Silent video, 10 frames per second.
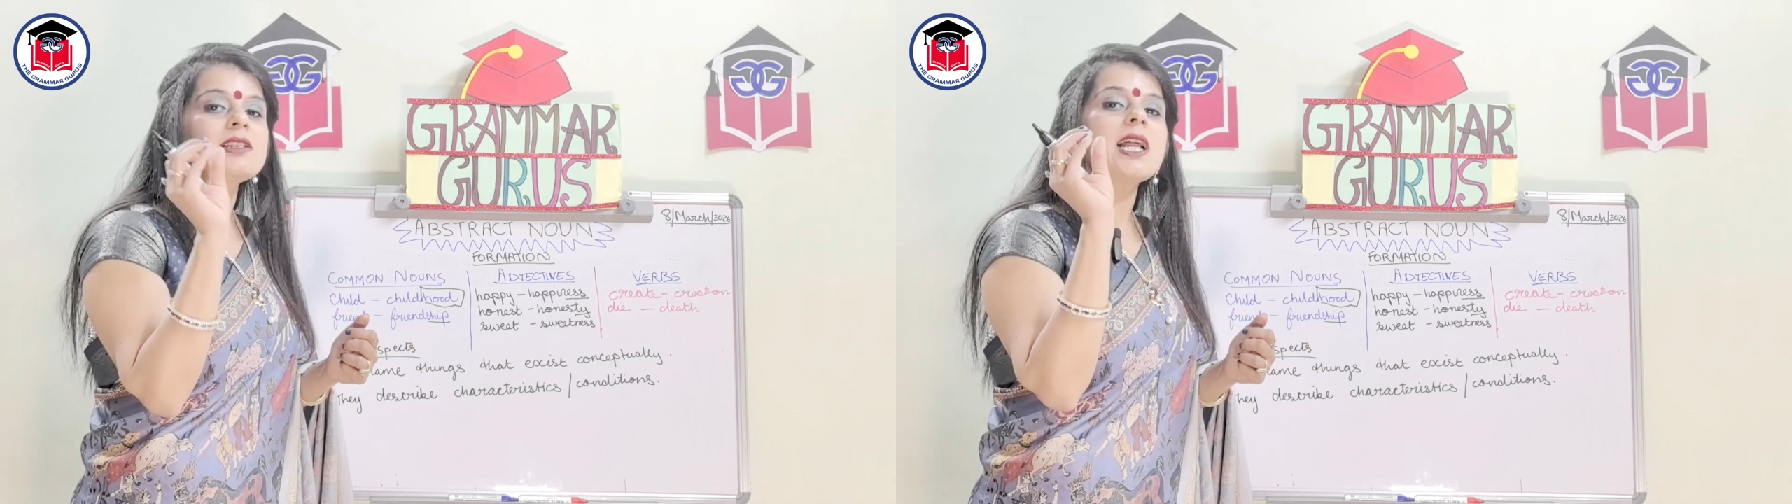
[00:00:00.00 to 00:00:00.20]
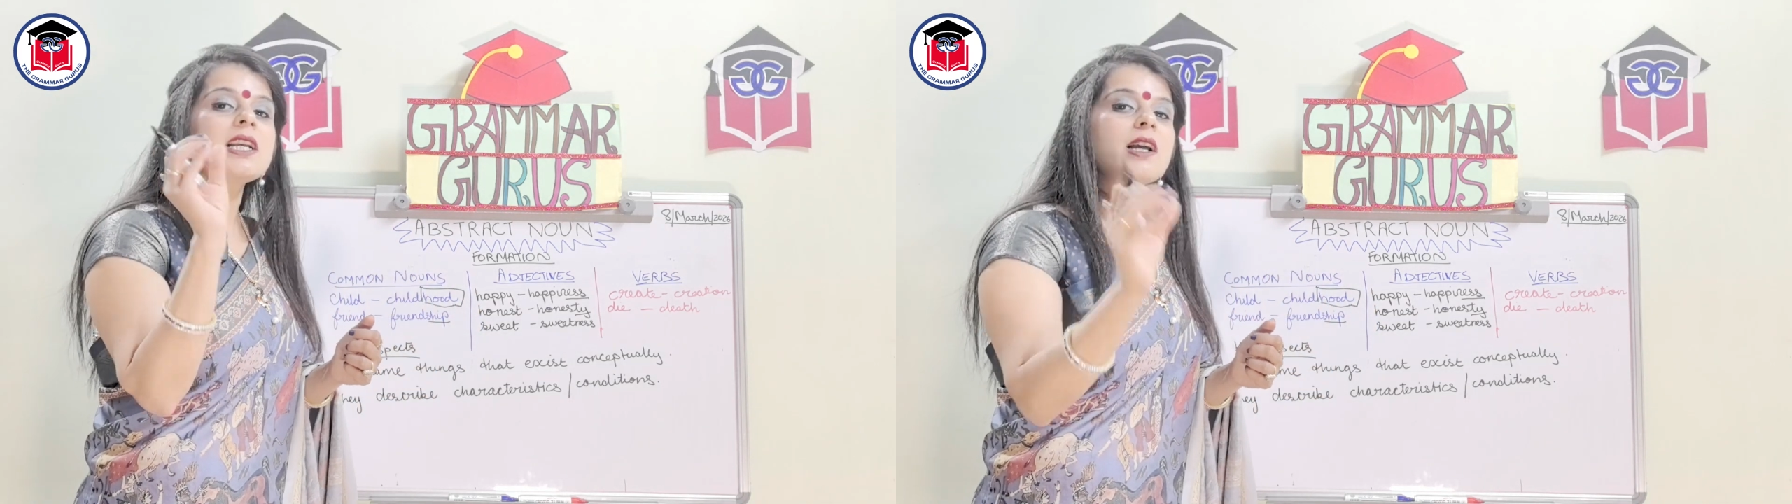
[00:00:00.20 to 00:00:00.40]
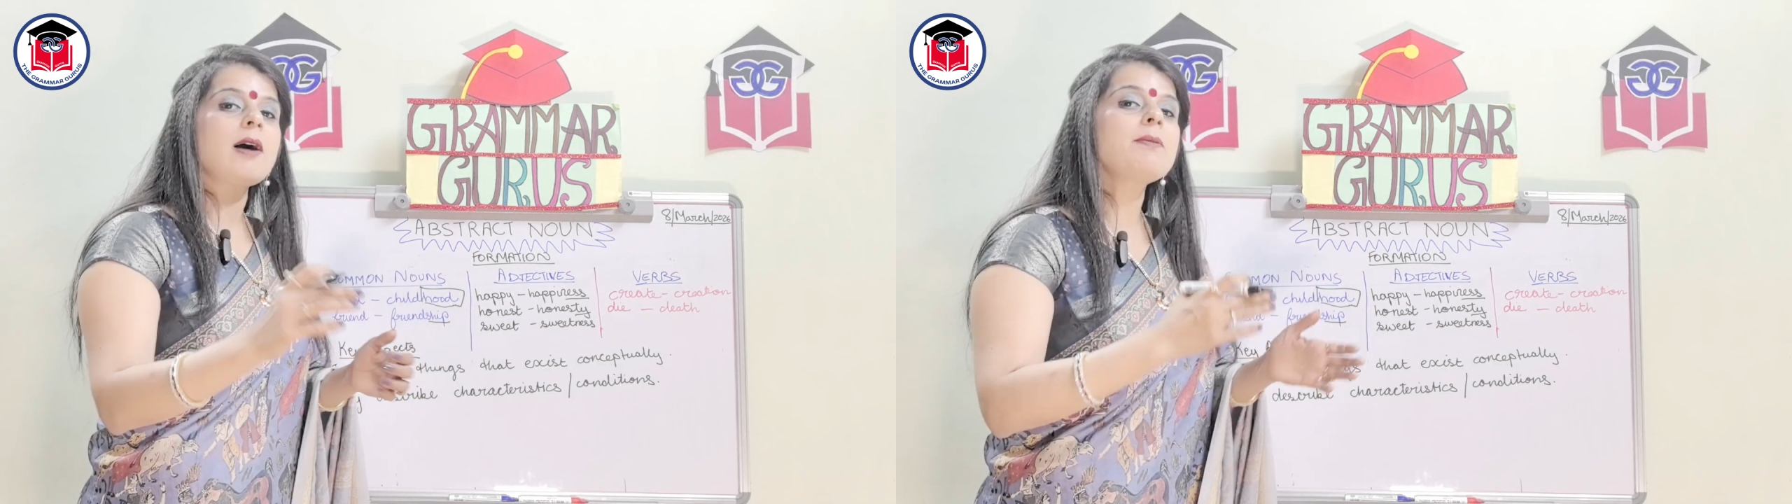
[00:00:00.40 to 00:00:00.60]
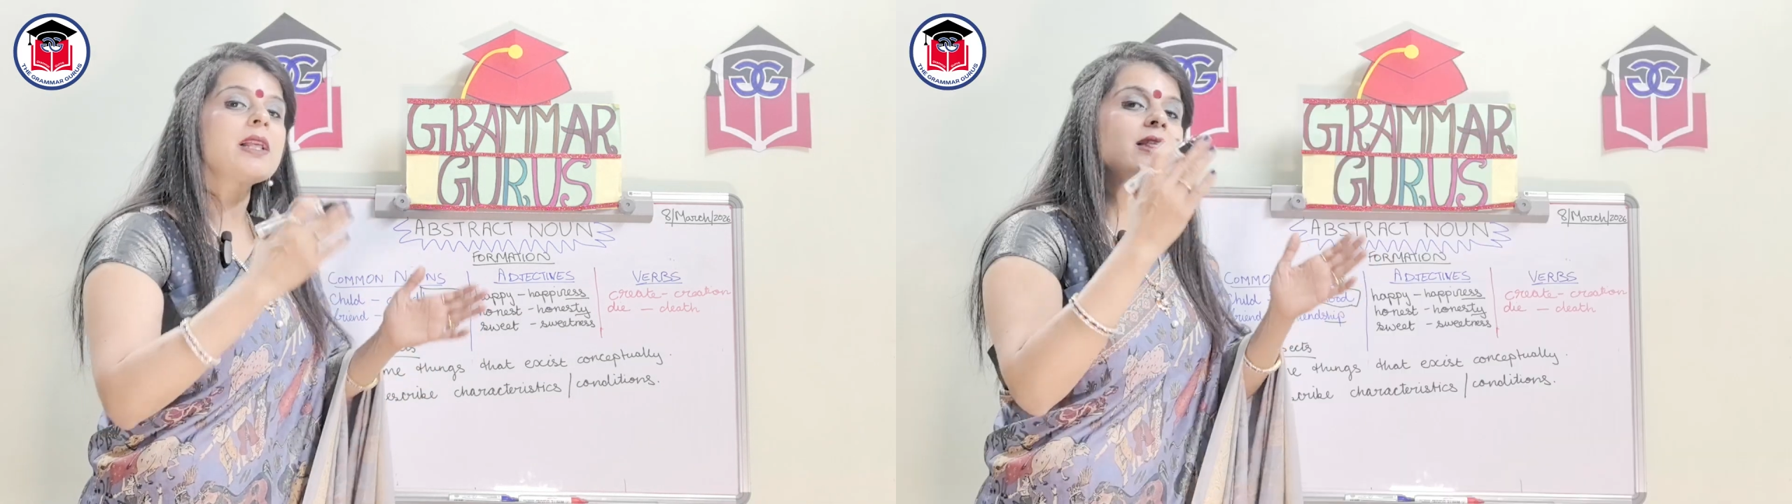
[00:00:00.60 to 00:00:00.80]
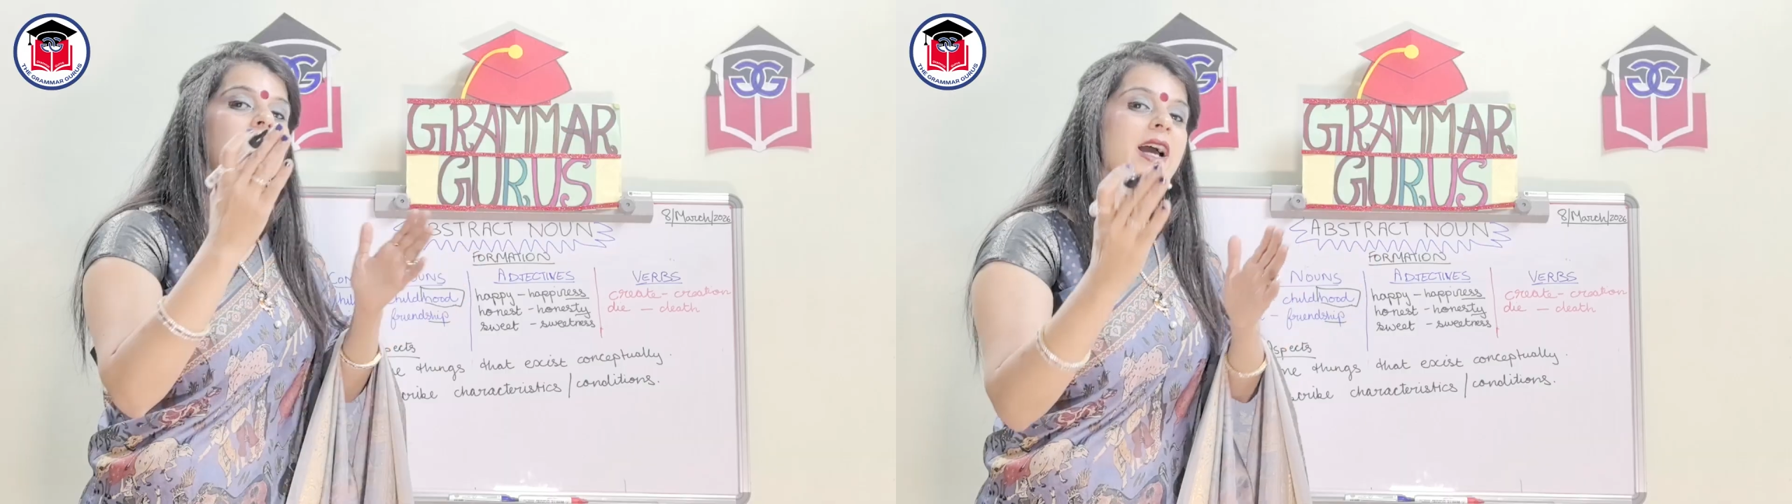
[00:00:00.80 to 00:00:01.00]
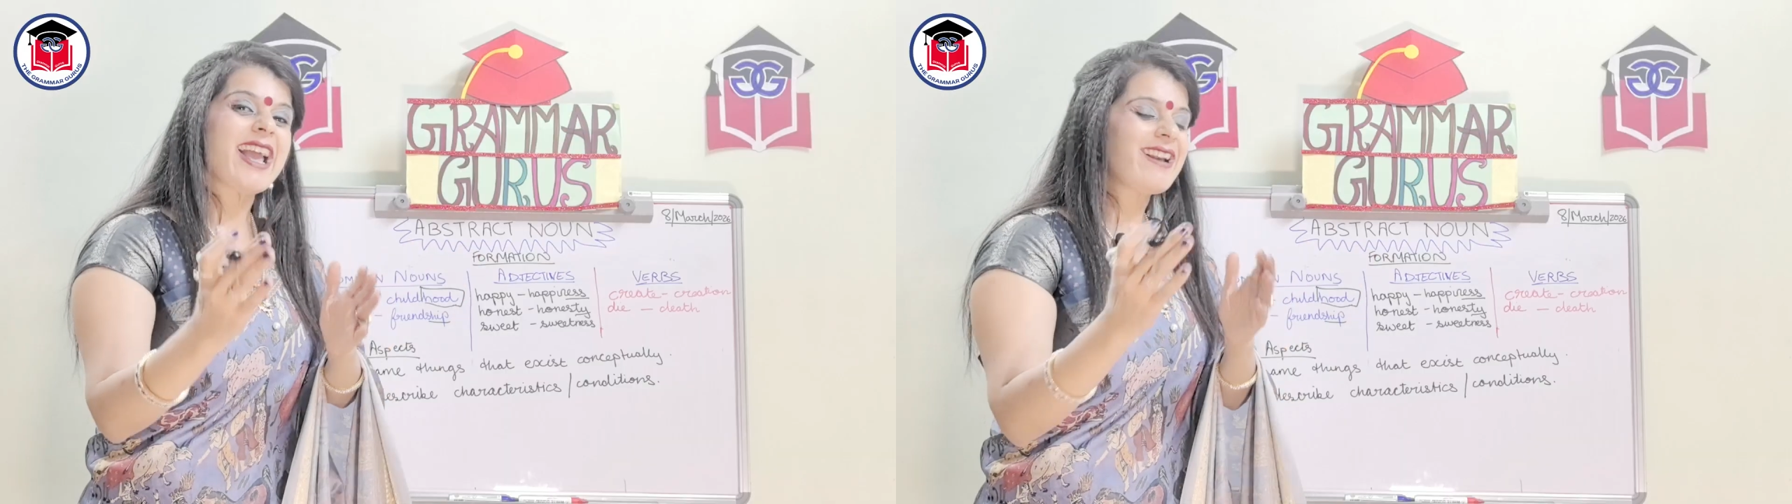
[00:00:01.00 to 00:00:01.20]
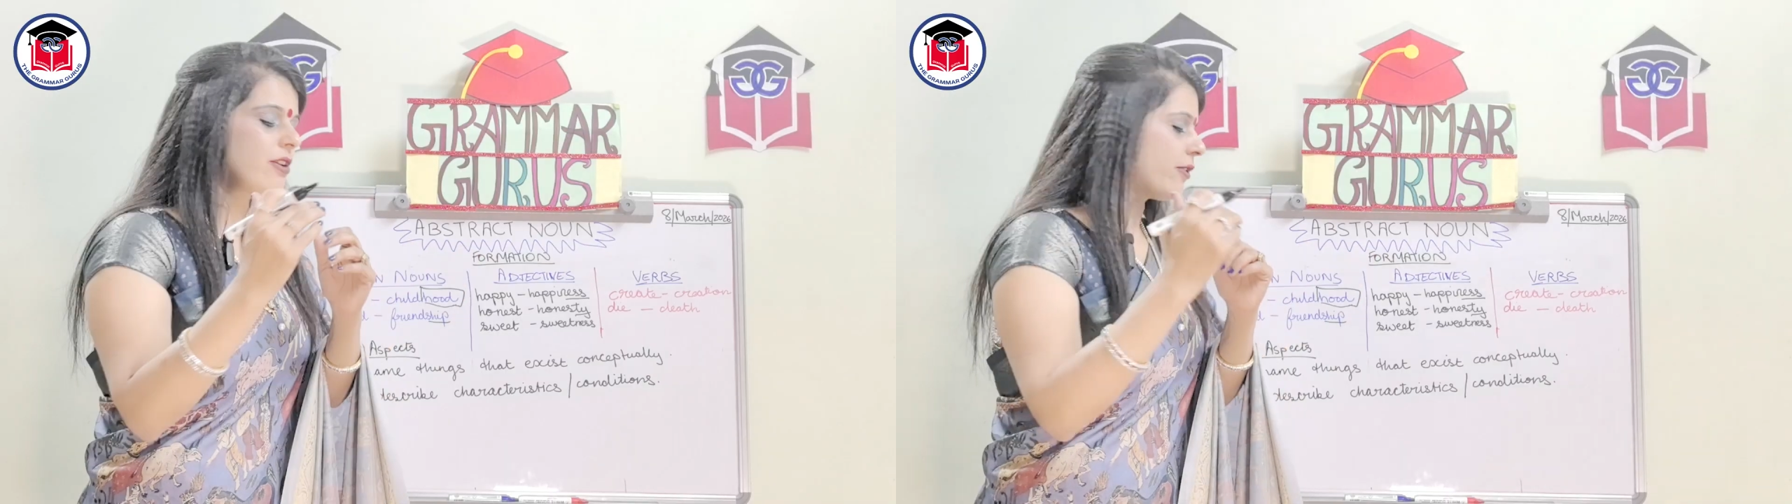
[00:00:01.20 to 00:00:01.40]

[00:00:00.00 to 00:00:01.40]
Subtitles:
that come in the end